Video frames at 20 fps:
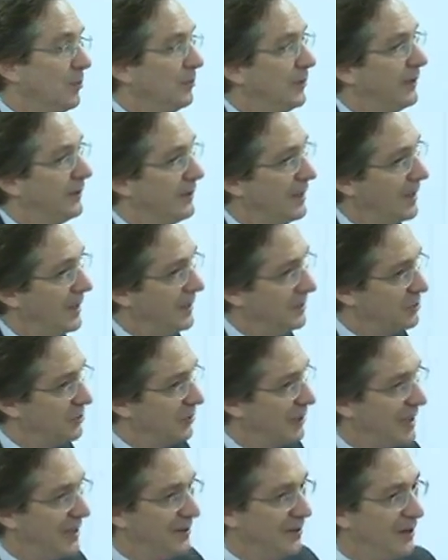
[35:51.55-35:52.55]
but they
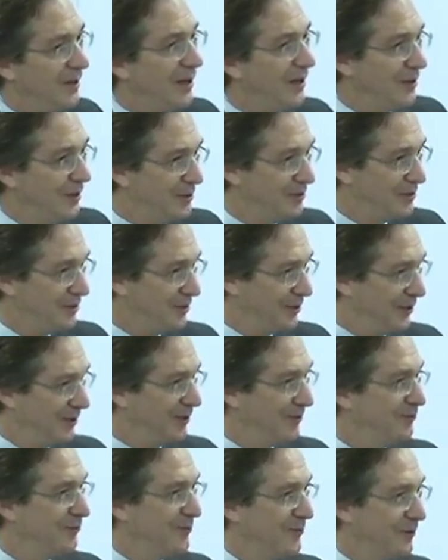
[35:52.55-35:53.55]
try their hardest to
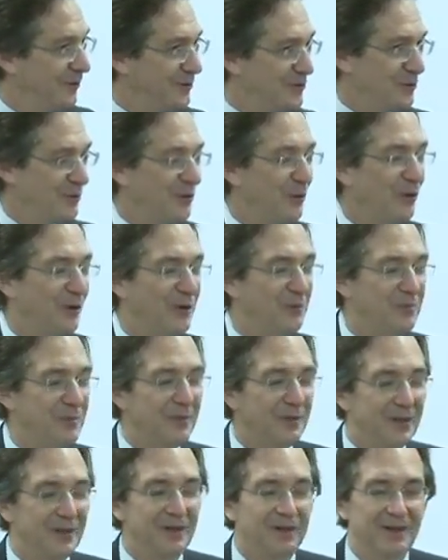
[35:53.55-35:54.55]
give the swarm
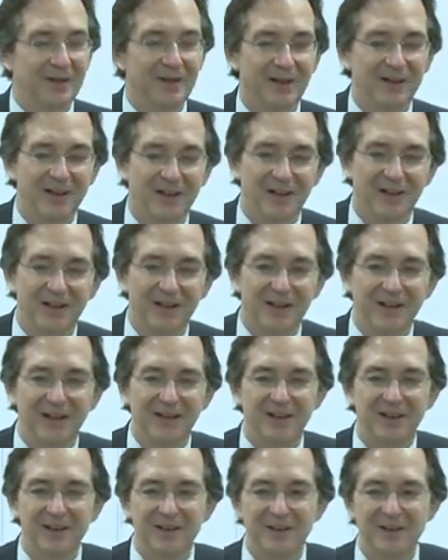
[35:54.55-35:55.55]

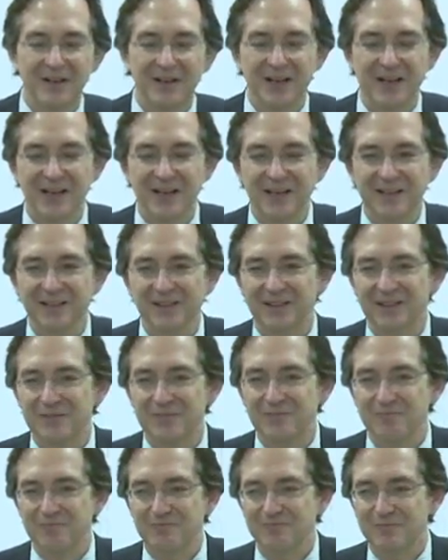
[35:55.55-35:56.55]
uh, a
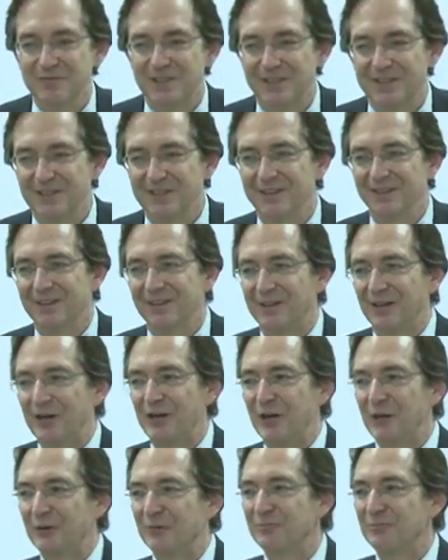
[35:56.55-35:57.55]
um,
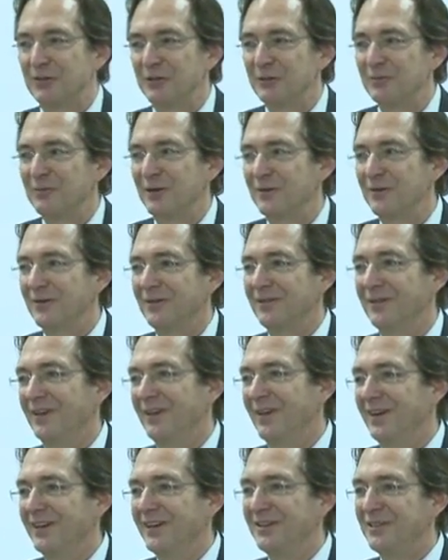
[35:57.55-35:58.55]
a, a,
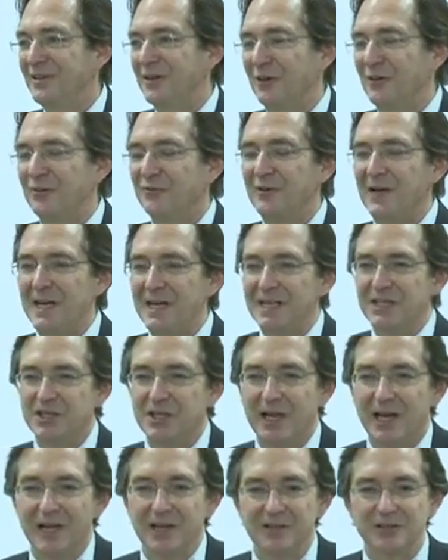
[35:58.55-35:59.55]
a, you know, a fighting
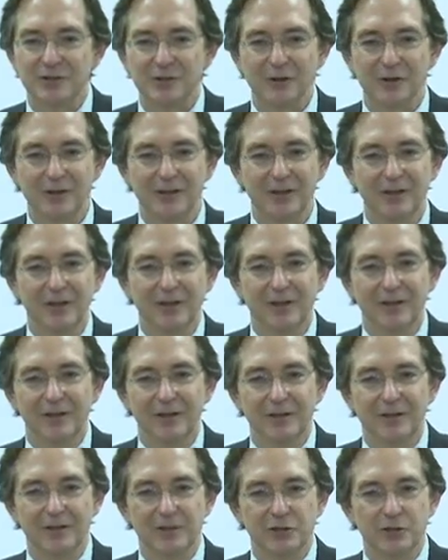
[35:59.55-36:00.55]
chance. So the,
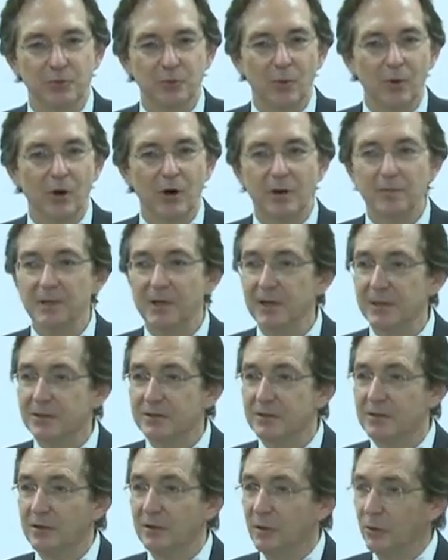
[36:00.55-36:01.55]
the swarm
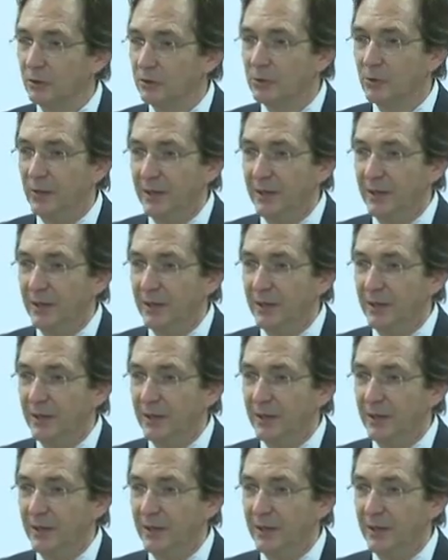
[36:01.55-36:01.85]
gets the old